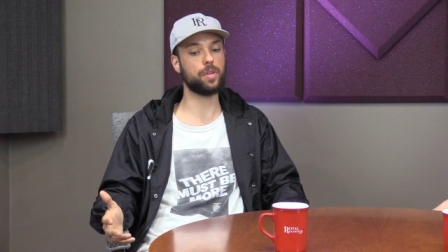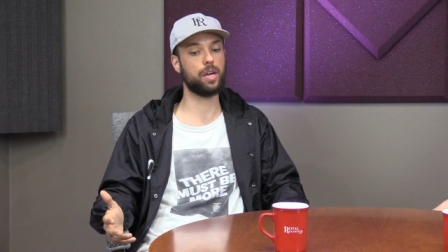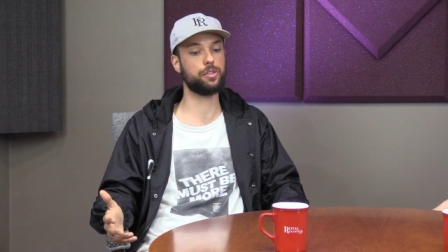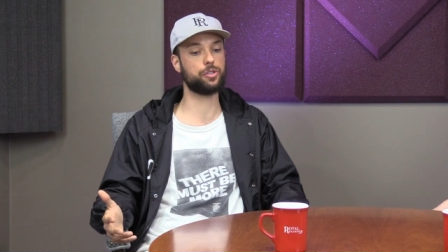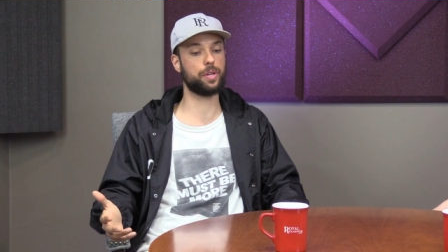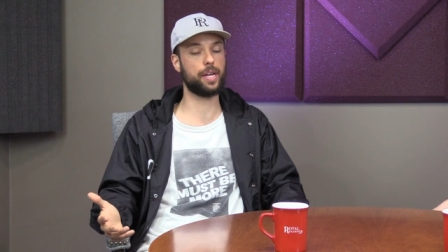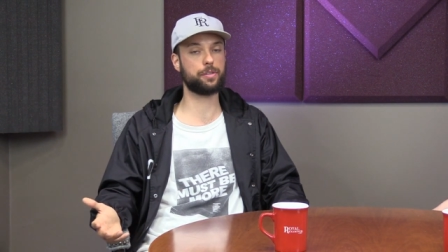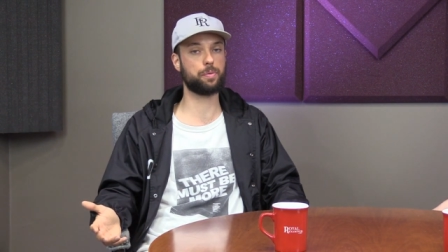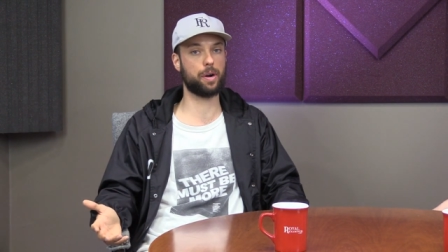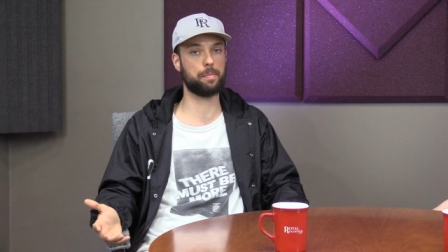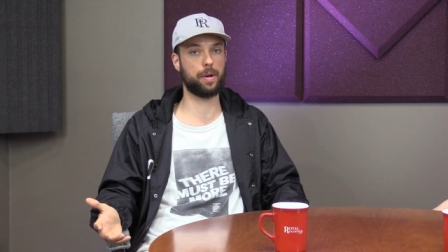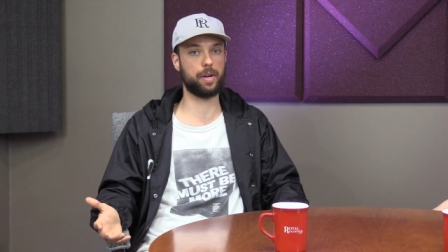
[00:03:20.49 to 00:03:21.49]
And so that's
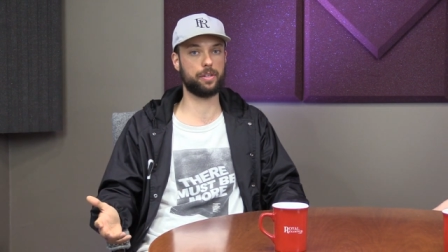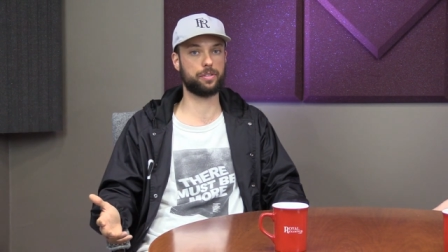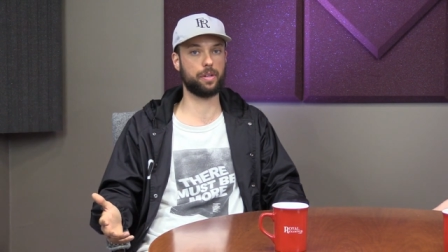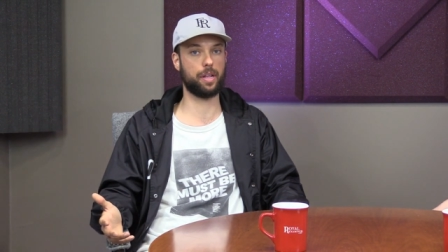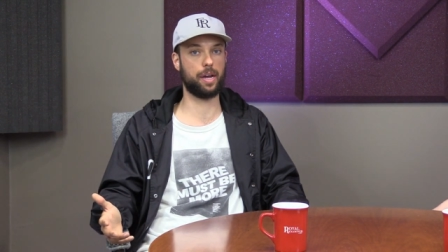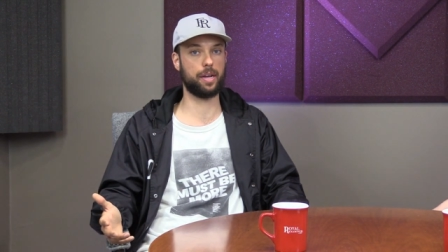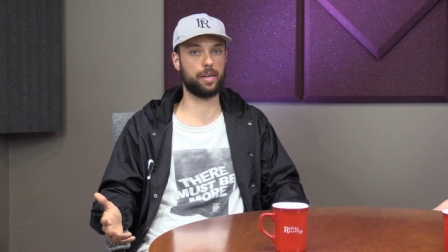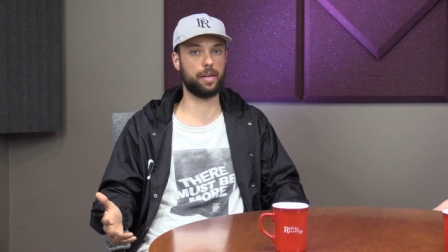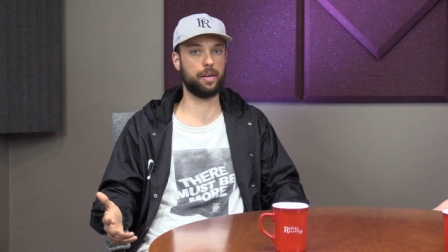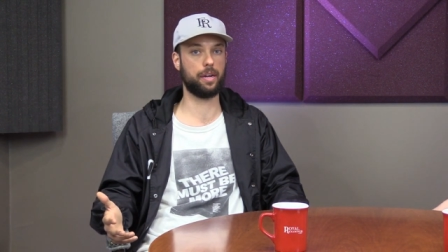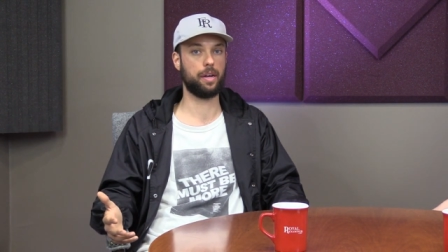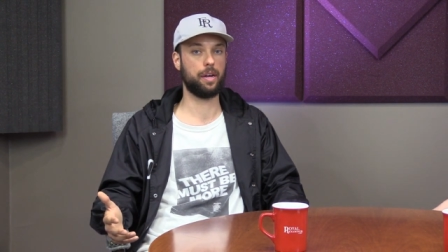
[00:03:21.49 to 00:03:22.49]
what our Mondays are like.
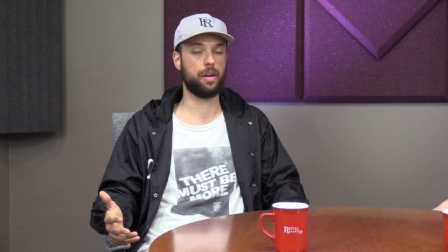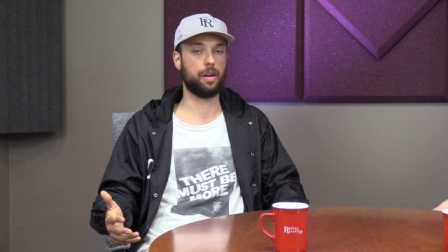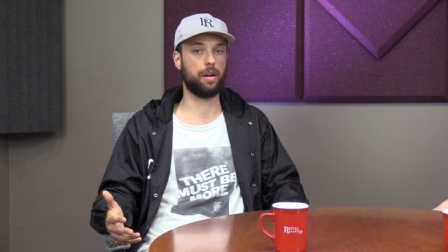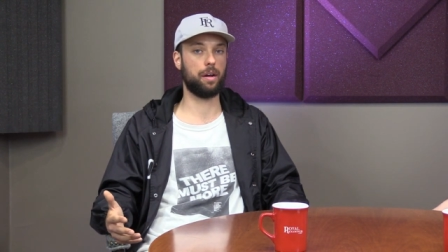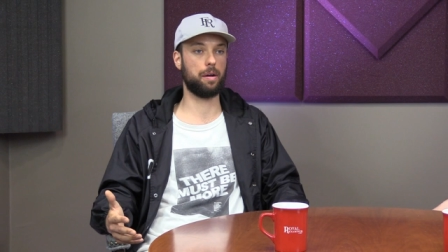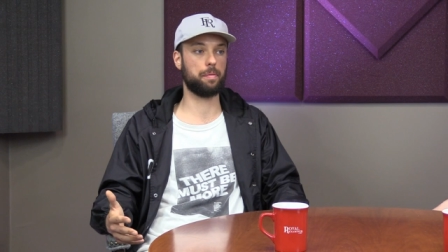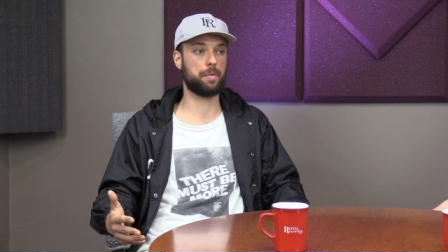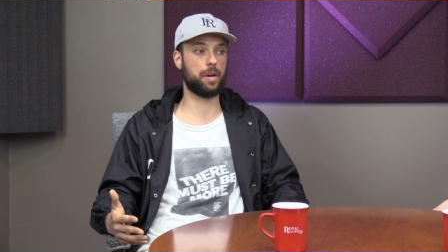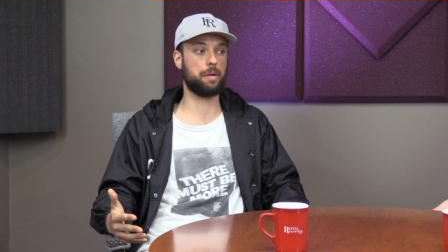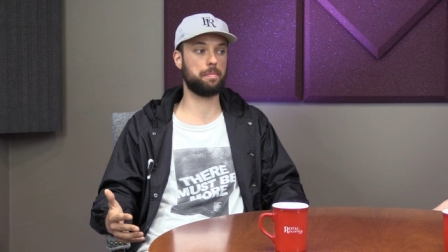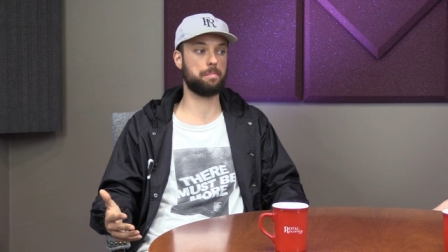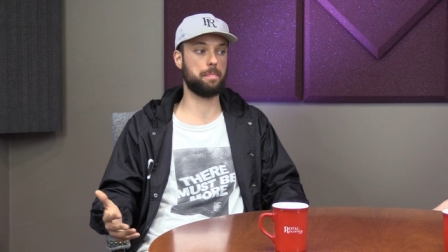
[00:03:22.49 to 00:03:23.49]
And um,
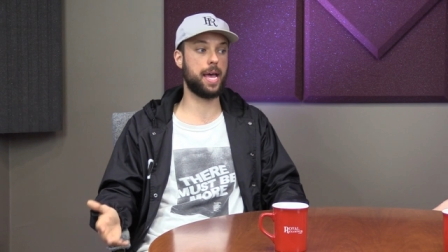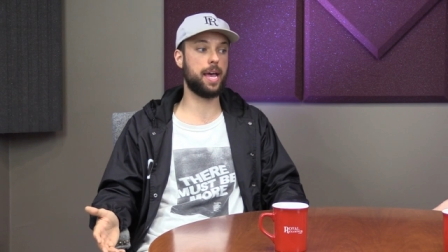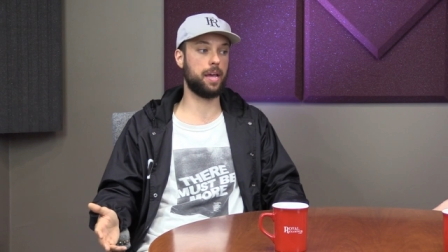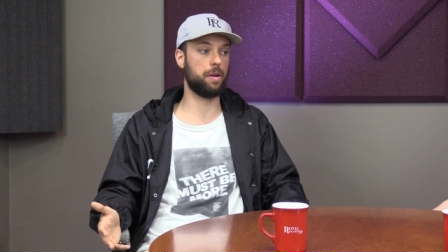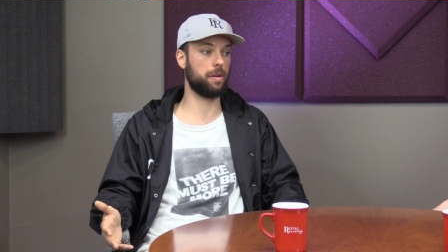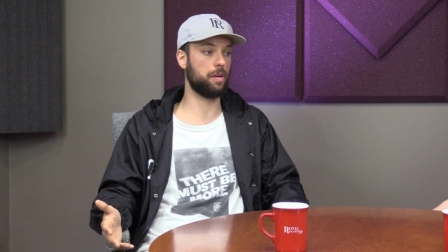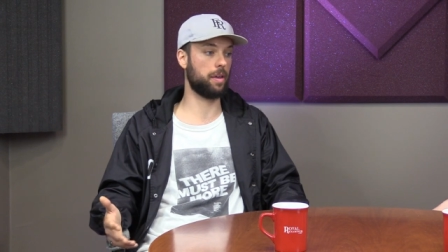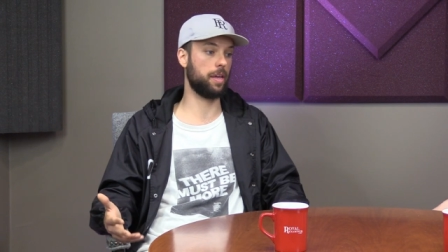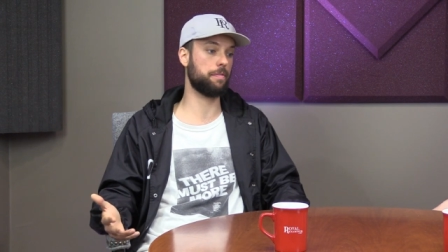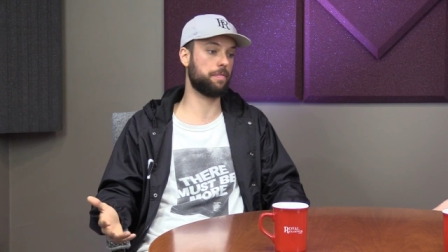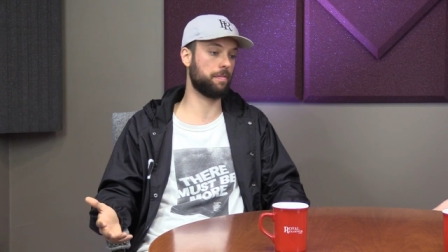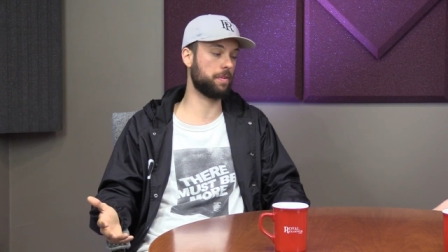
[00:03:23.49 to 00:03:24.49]
come May,
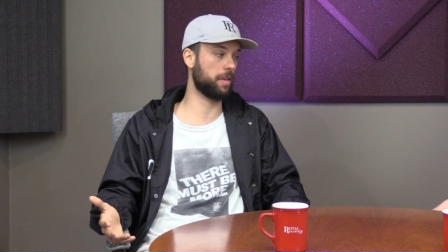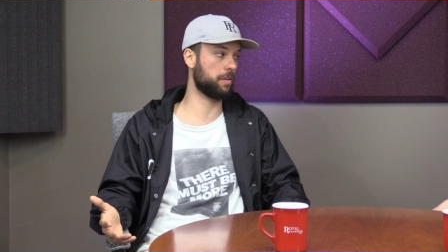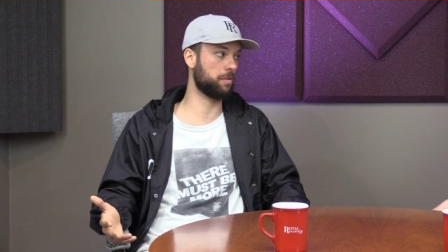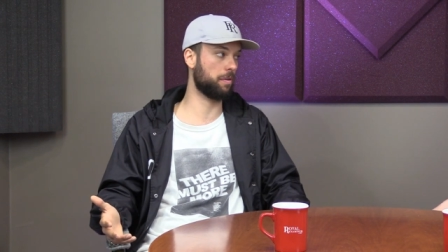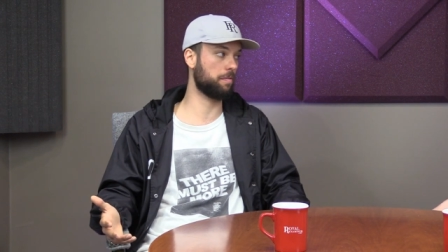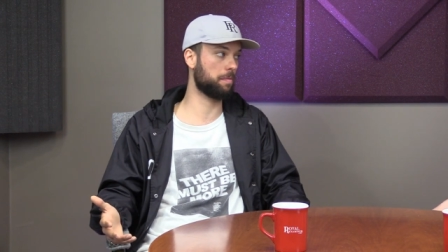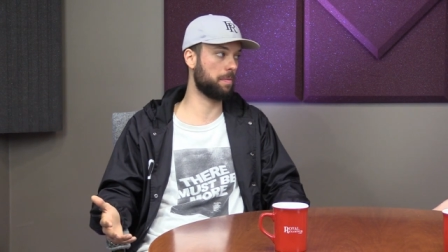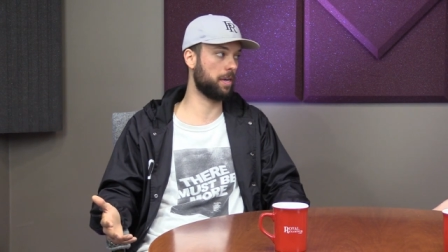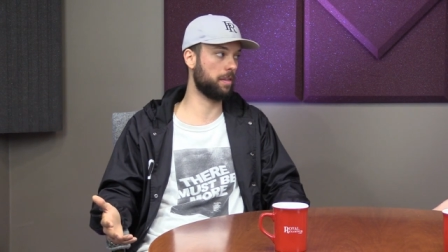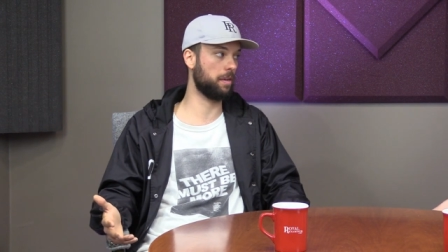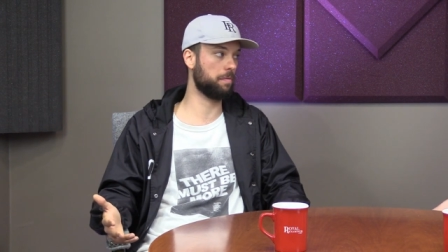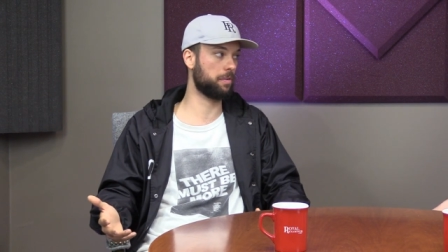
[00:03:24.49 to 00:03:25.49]
if everything's over
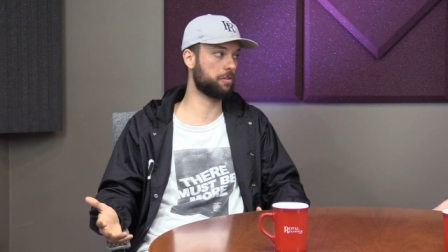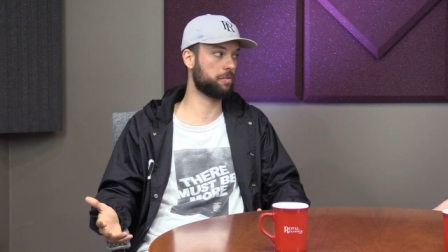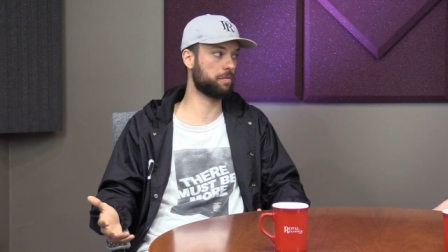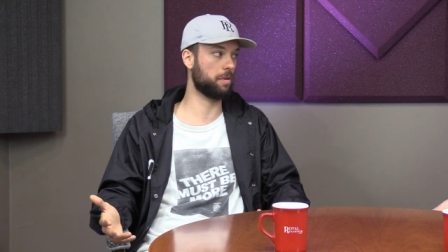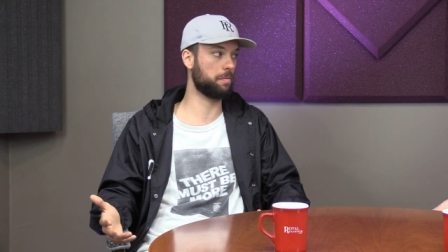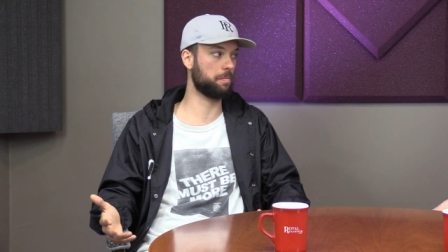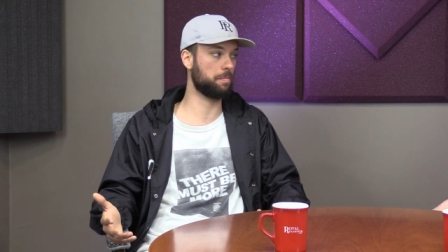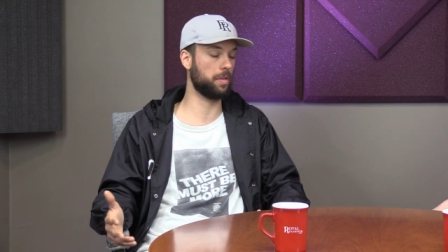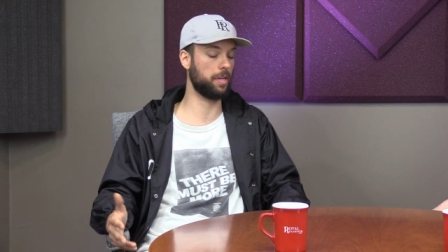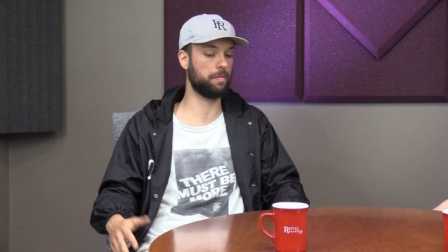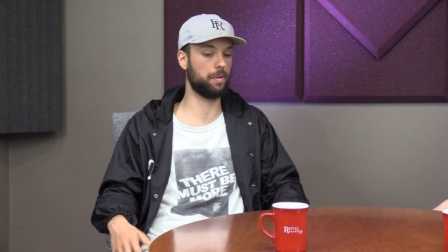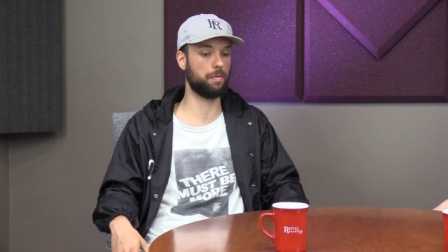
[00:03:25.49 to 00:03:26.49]
by then, which hope and
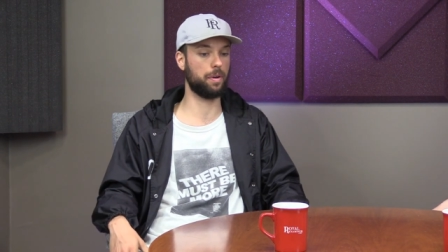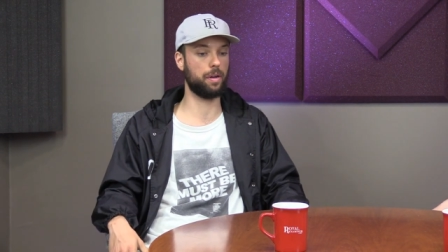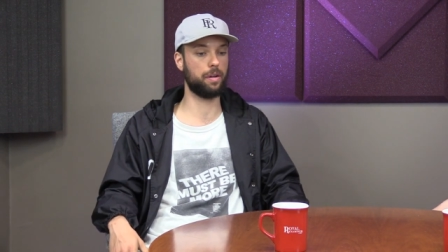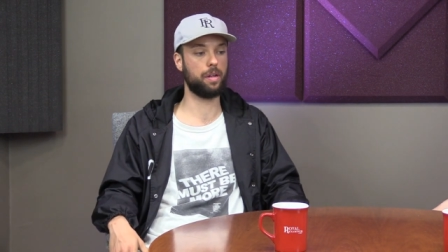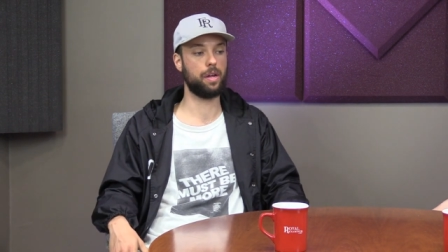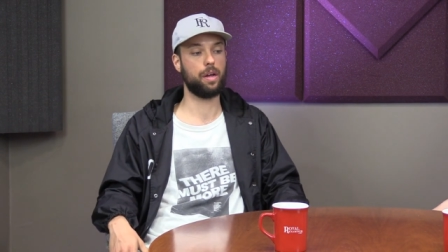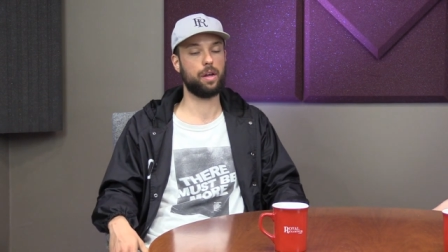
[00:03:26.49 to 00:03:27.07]
believe it will,